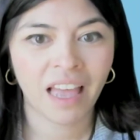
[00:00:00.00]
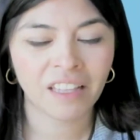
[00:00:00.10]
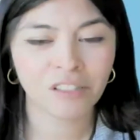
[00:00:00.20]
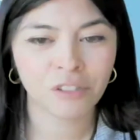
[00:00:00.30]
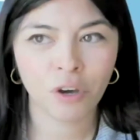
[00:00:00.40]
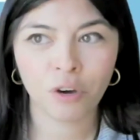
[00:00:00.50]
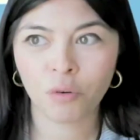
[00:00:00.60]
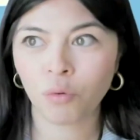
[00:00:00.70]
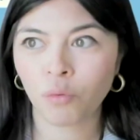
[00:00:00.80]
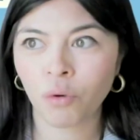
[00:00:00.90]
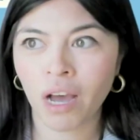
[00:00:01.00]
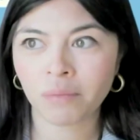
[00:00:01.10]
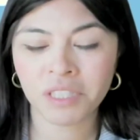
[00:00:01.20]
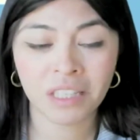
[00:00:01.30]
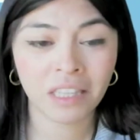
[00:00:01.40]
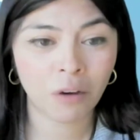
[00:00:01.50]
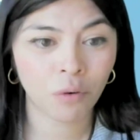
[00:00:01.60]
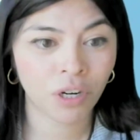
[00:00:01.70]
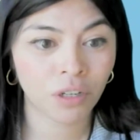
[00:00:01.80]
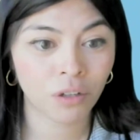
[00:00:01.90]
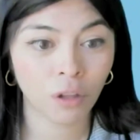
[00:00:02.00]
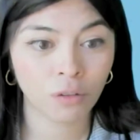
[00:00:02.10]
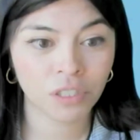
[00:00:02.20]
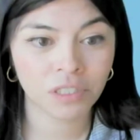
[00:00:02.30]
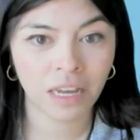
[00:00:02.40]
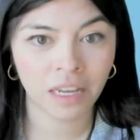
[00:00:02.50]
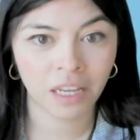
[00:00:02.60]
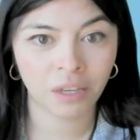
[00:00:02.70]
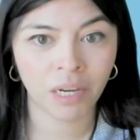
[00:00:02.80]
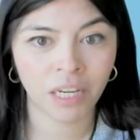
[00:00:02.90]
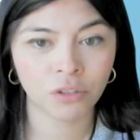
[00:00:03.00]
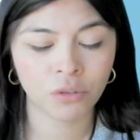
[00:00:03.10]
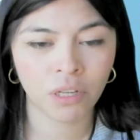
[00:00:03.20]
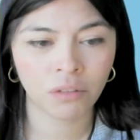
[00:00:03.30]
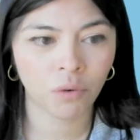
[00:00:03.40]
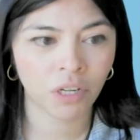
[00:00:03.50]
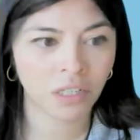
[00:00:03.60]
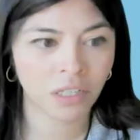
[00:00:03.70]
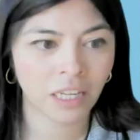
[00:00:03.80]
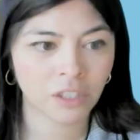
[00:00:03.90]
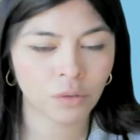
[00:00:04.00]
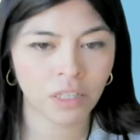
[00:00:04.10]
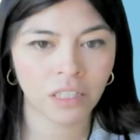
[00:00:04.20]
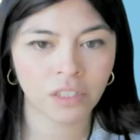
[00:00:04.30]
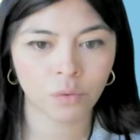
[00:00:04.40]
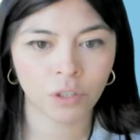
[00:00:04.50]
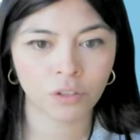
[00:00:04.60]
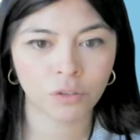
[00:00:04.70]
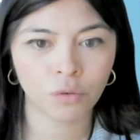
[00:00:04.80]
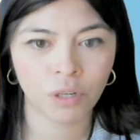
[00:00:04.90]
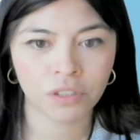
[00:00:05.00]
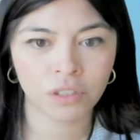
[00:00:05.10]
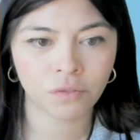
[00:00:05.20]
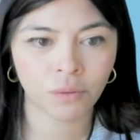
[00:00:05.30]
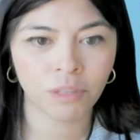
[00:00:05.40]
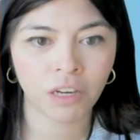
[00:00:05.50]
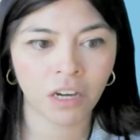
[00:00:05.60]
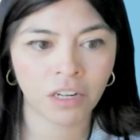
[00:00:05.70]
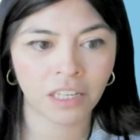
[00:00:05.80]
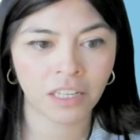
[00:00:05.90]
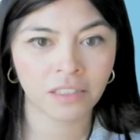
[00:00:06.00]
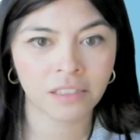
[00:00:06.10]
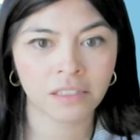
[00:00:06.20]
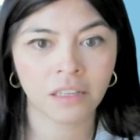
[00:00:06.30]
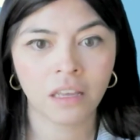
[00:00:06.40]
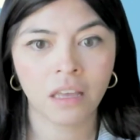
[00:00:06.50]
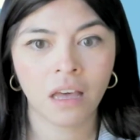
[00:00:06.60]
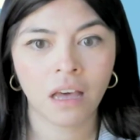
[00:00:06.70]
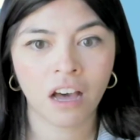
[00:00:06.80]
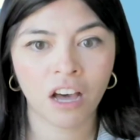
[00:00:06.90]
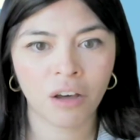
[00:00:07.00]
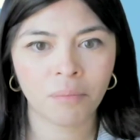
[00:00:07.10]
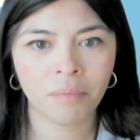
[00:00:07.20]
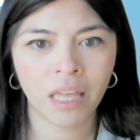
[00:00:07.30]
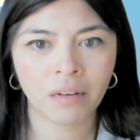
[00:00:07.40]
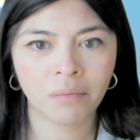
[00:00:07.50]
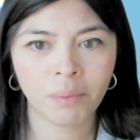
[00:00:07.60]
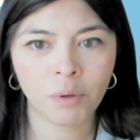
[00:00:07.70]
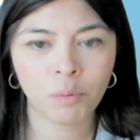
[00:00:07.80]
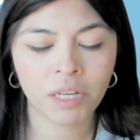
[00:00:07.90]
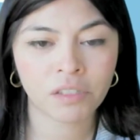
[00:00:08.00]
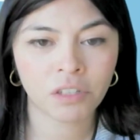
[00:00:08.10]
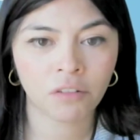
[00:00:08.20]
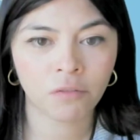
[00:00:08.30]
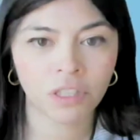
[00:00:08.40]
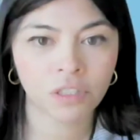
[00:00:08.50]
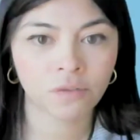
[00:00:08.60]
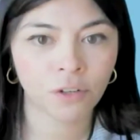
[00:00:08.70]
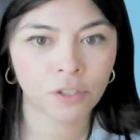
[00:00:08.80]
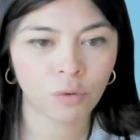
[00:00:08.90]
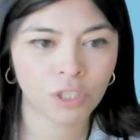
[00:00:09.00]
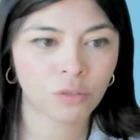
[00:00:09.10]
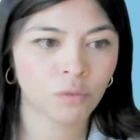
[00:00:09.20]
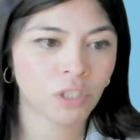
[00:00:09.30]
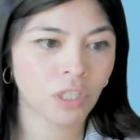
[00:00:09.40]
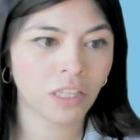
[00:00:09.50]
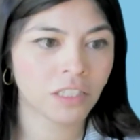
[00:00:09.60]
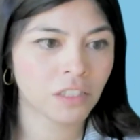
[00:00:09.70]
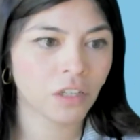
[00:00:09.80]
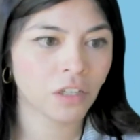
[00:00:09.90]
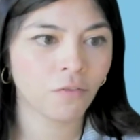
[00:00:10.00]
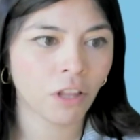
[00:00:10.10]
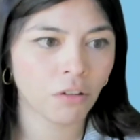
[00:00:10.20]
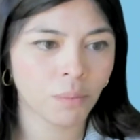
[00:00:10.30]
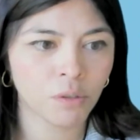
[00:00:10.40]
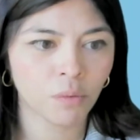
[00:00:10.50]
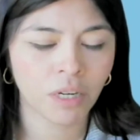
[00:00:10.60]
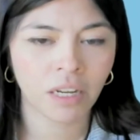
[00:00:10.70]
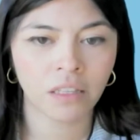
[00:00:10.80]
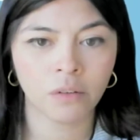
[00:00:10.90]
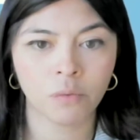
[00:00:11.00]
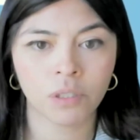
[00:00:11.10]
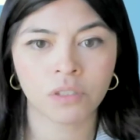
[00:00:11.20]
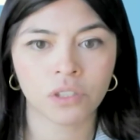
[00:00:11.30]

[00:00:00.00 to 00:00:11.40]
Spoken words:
And so I'm seeing that we're close to time. I do want to get to at least 1 or 2 questions from the audience. And maybe we can start off with this first question, which I think is a good follow-up to what Eileen was